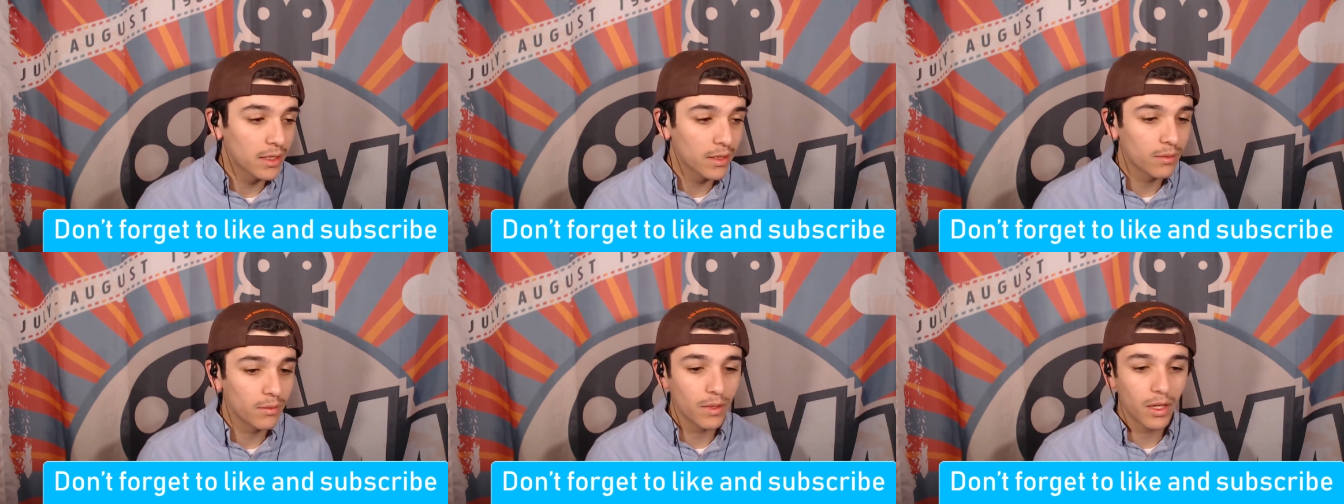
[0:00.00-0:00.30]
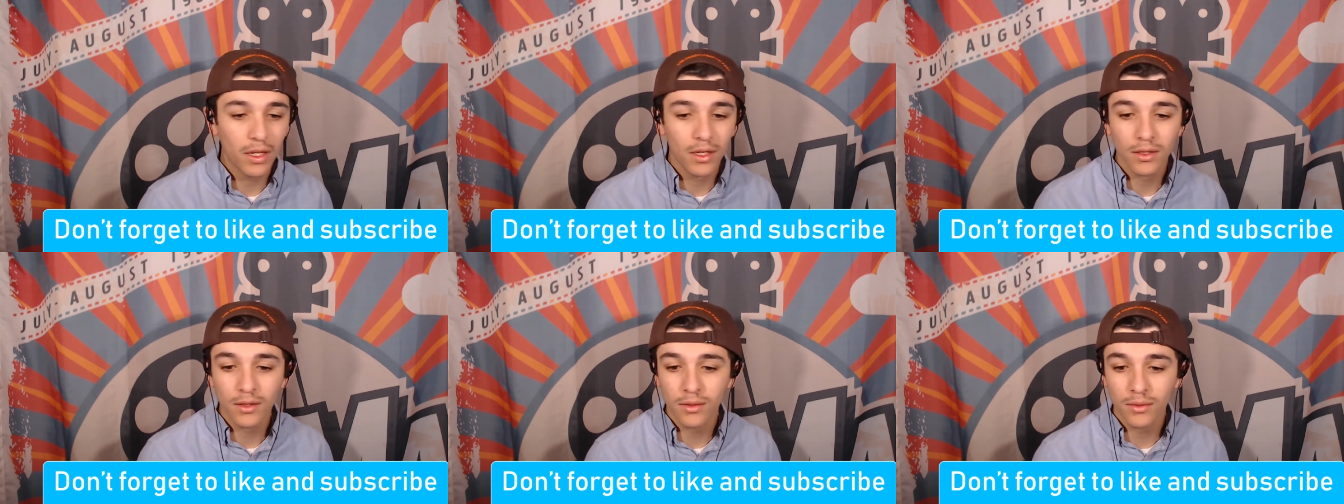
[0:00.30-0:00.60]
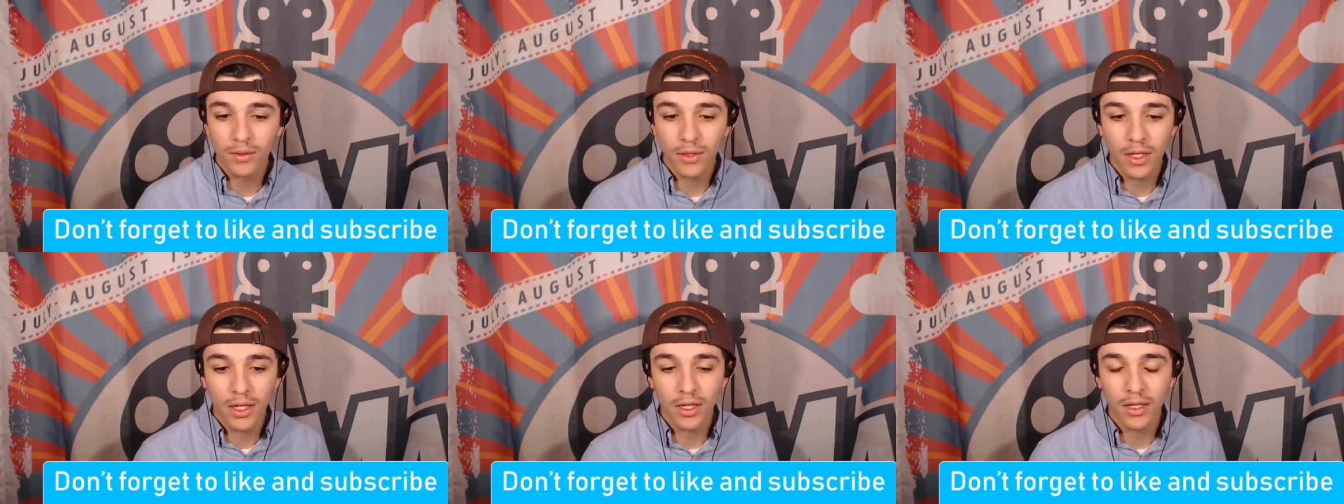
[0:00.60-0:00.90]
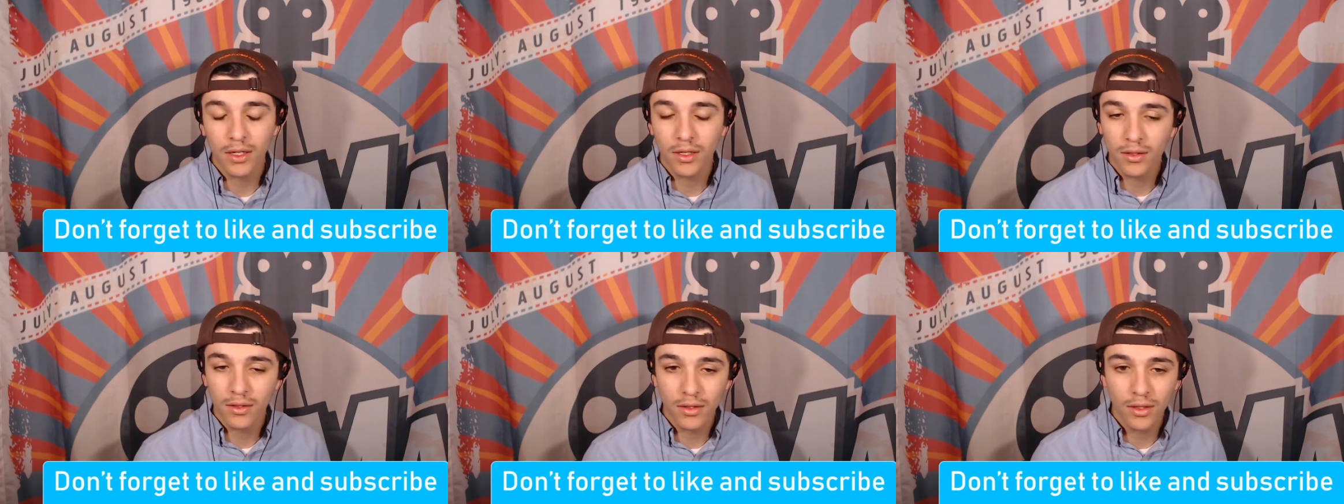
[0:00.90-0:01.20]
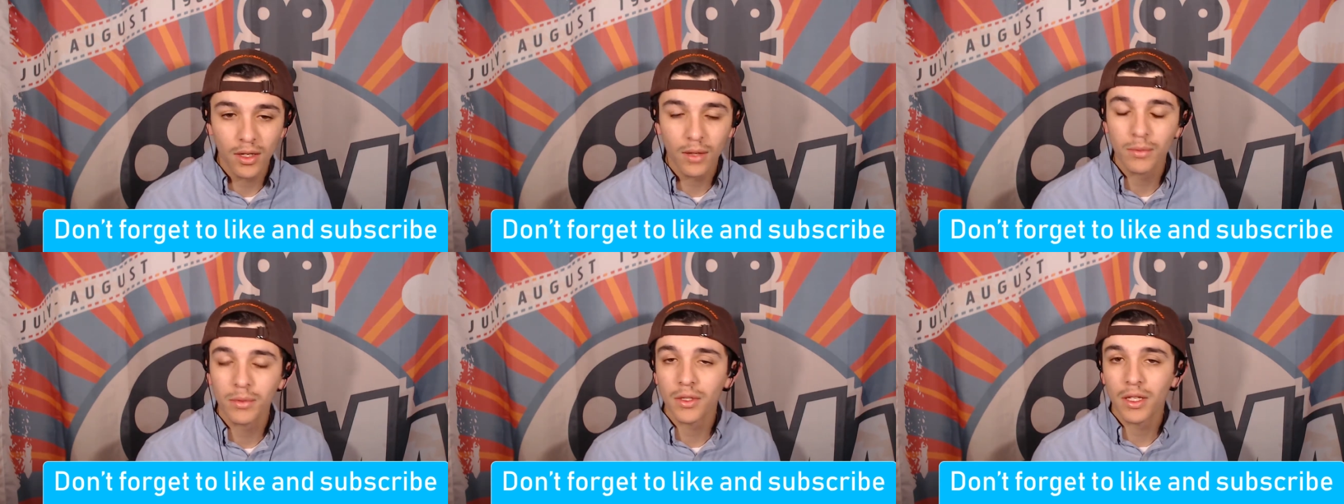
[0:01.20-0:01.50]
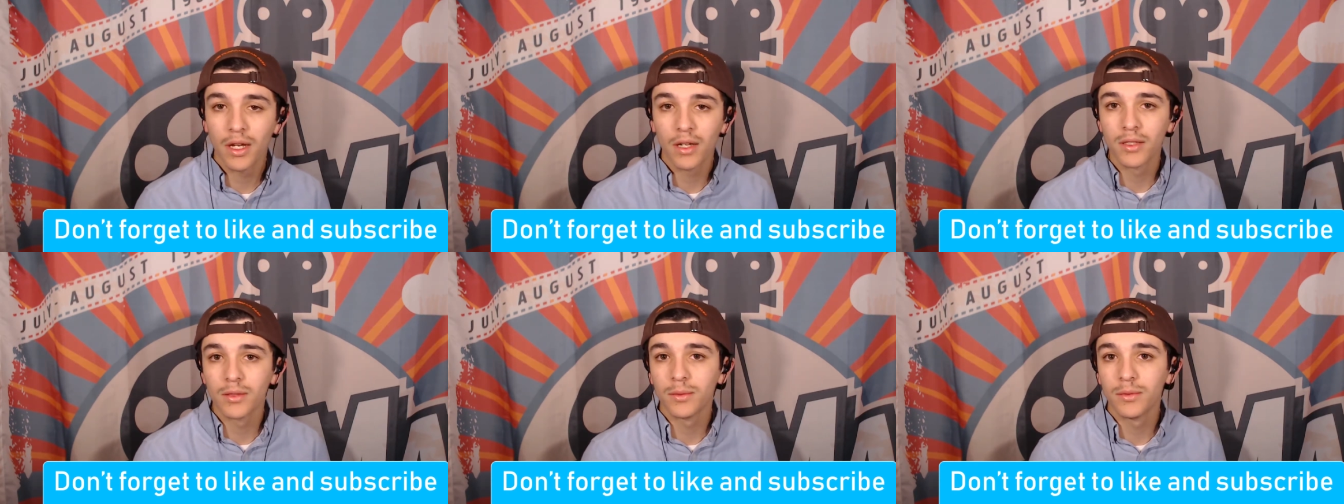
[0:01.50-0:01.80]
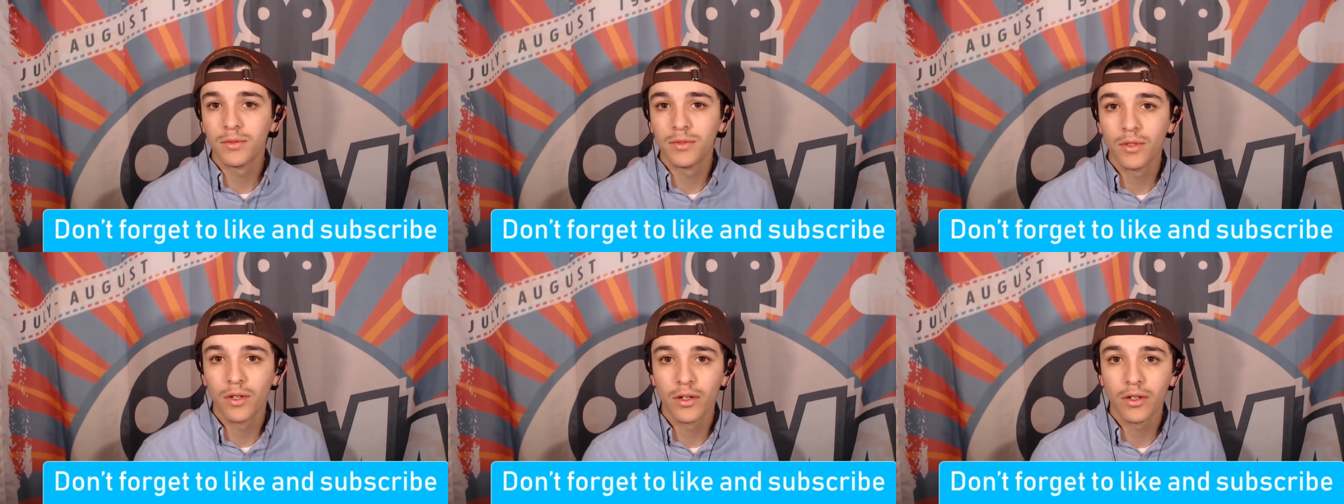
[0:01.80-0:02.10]
well, we got a couple hours
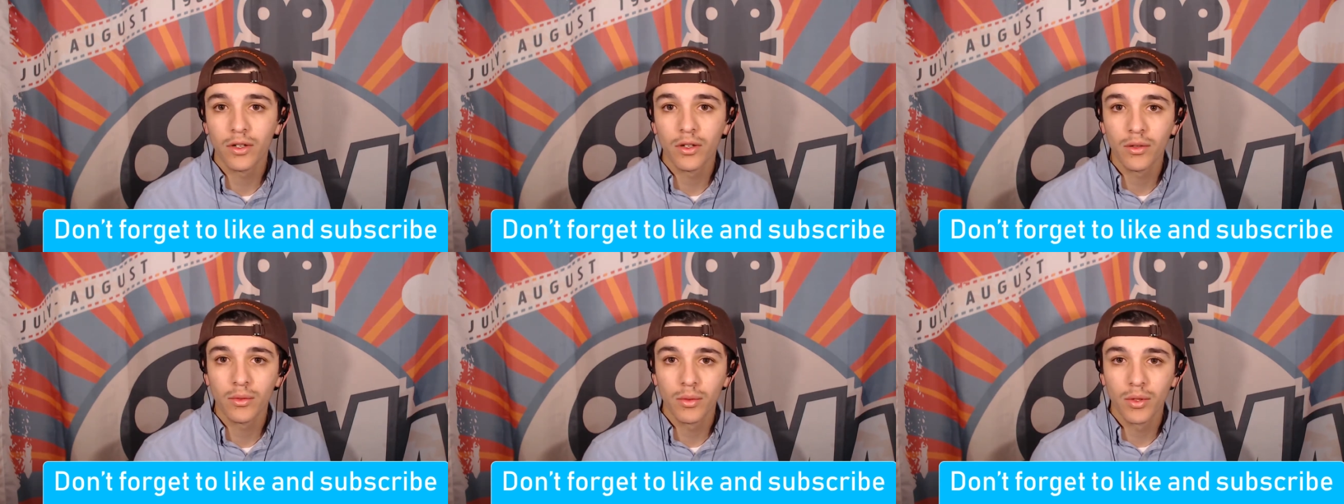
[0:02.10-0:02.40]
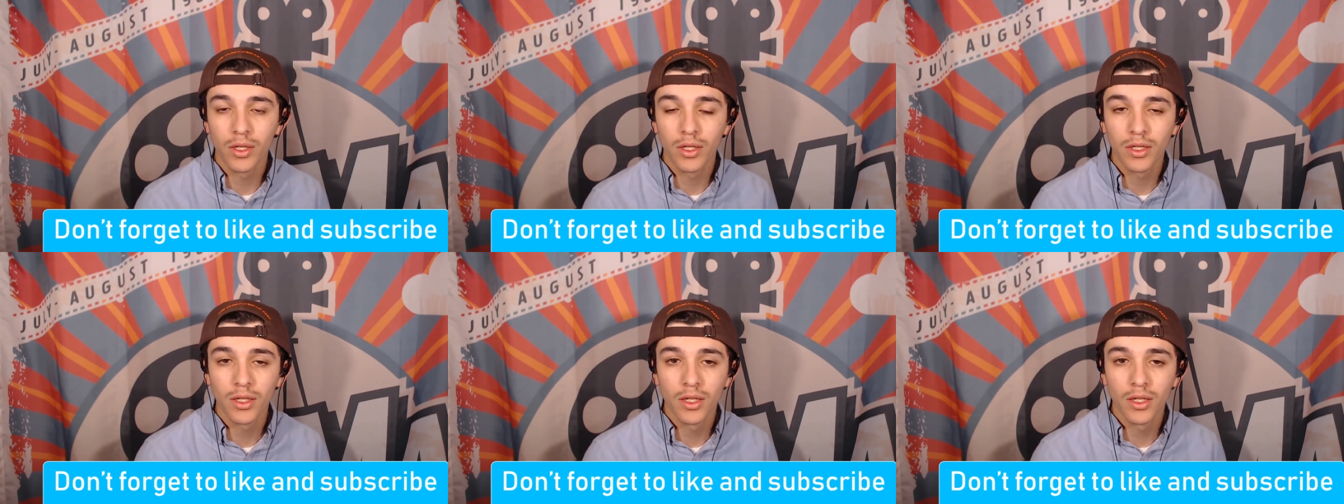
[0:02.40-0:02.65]
before I go to work.